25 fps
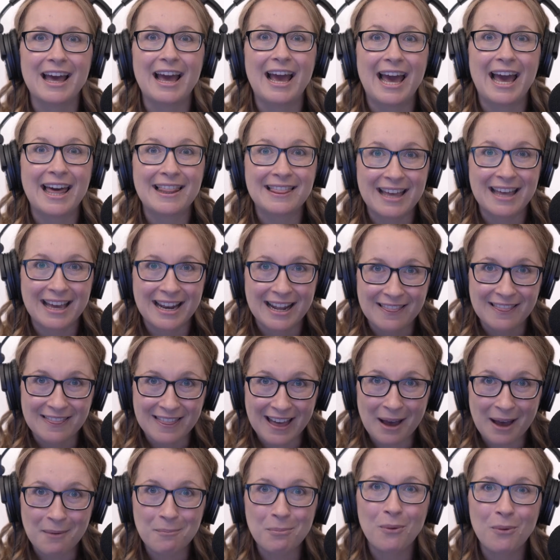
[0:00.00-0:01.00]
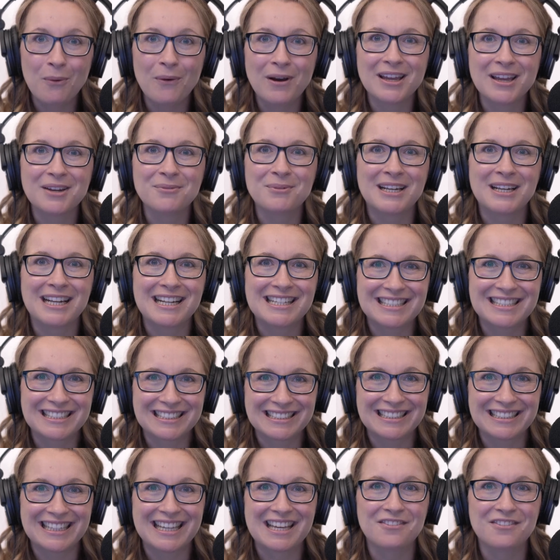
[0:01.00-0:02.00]
And then at that point, we need to
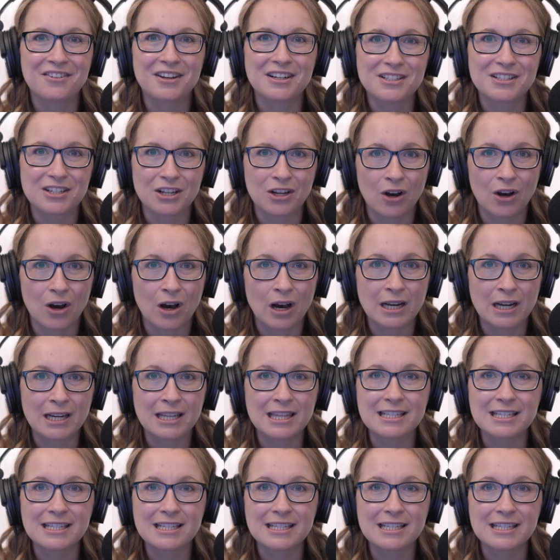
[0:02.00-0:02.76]
leave it to God.